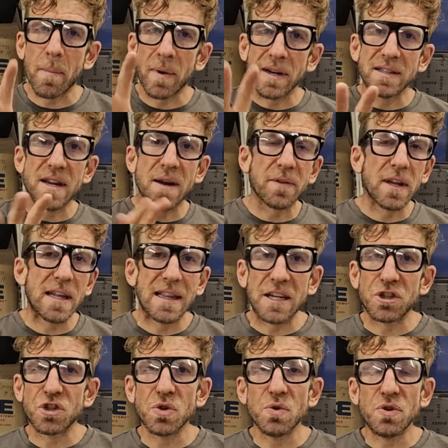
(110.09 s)
I'm going to definitely
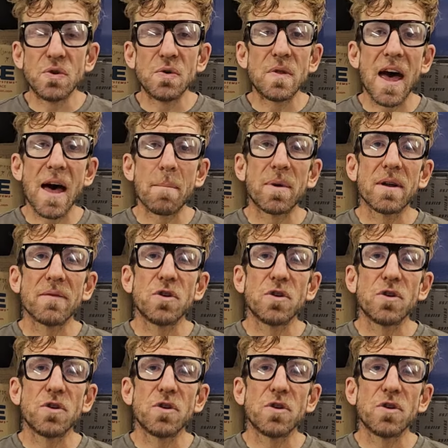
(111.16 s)
let you do that.